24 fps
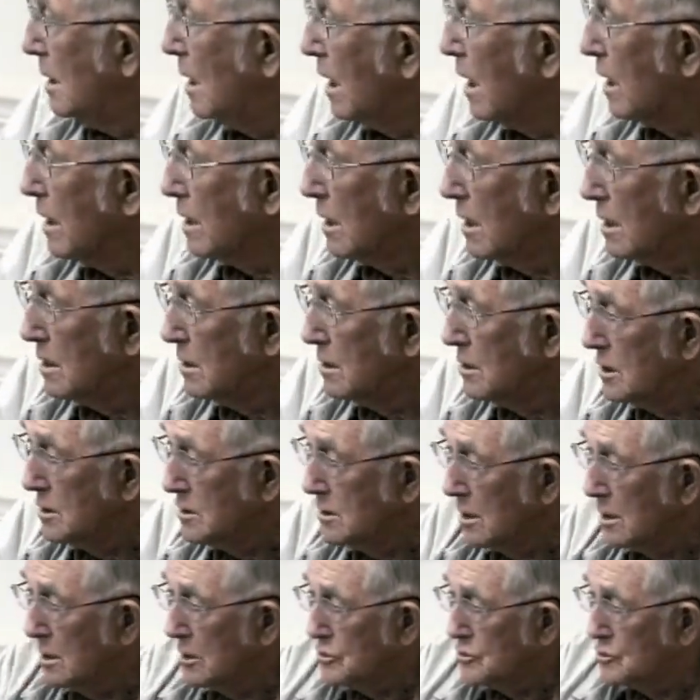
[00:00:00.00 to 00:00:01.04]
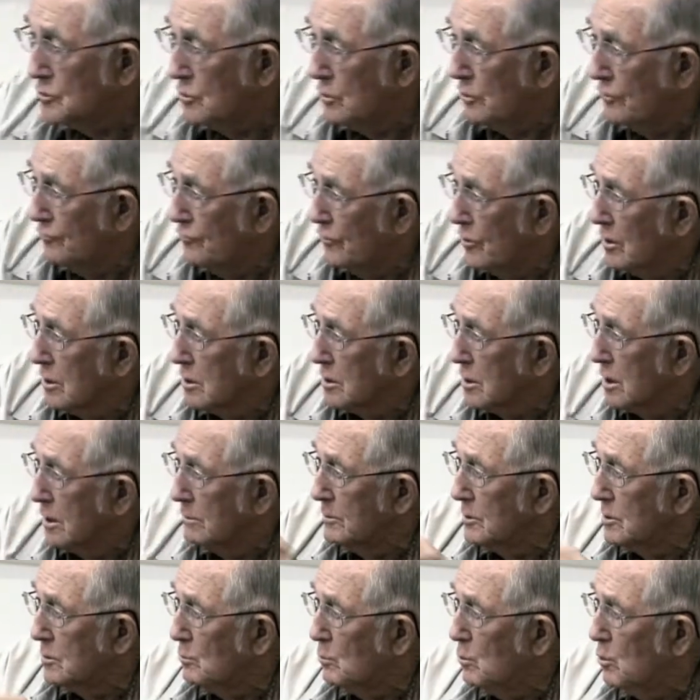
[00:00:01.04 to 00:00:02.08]
And I looked and I saw a fellow
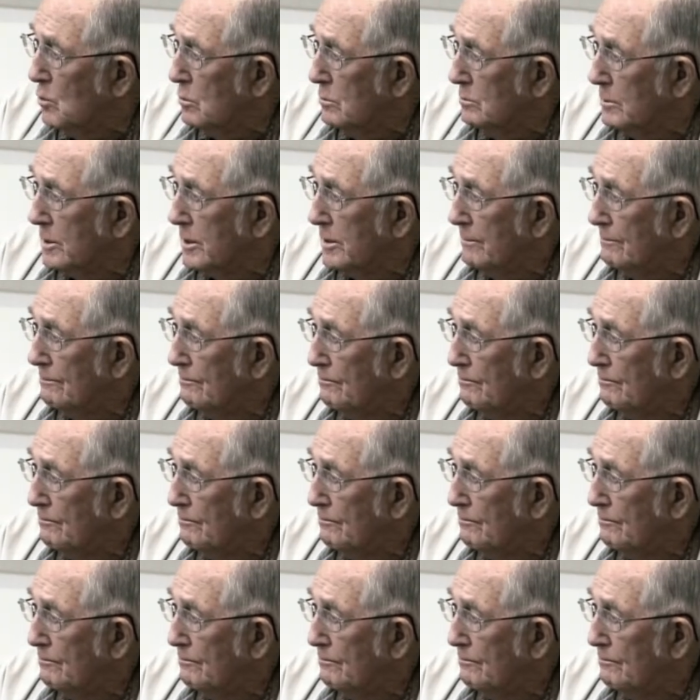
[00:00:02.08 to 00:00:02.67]
coming toward me.